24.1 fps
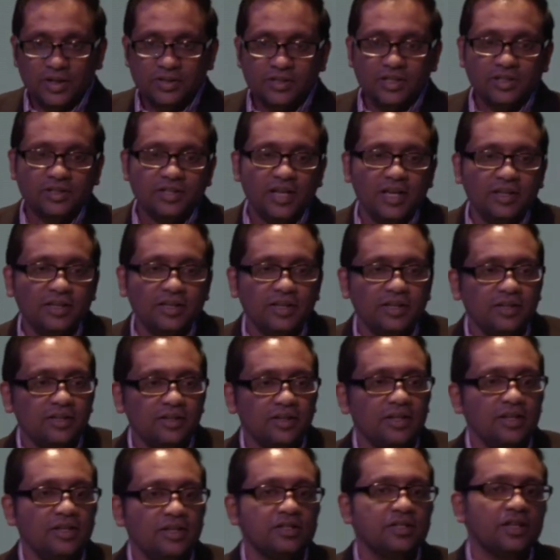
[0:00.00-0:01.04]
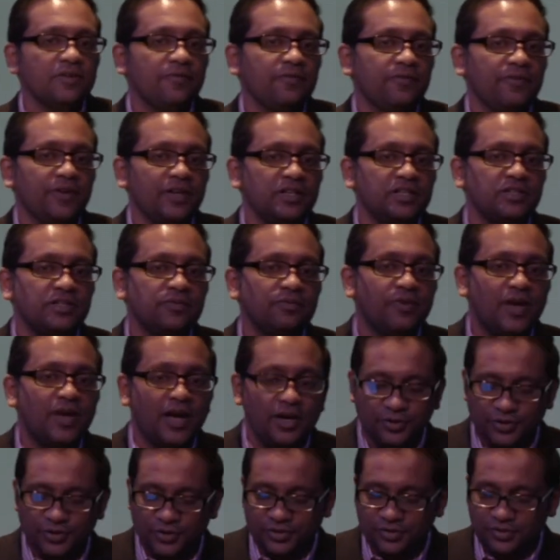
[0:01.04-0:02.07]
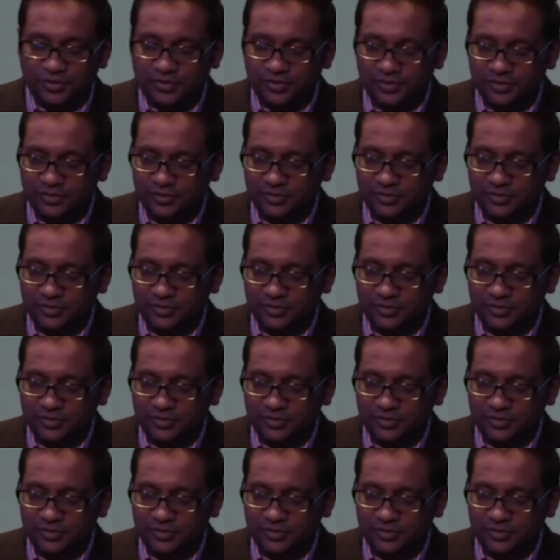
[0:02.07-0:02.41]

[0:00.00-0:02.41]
See, taking these at face value